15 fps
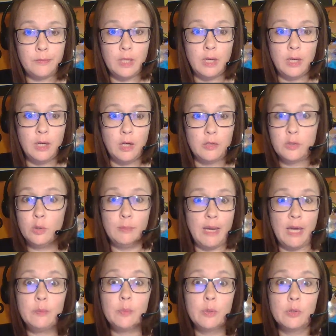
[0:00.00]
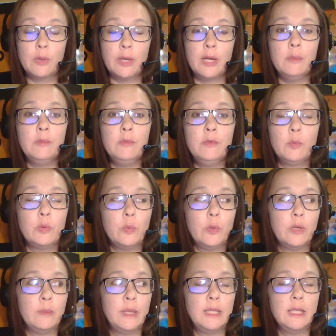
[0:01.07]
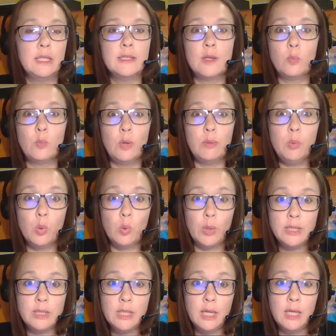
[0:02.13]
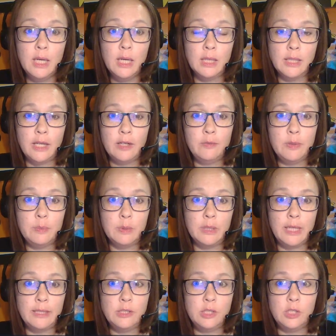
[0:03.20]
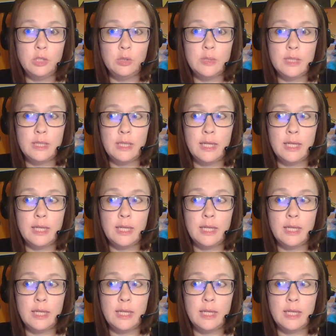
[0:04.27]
our sole math program with one of my kids at one point. A lot of people like to use it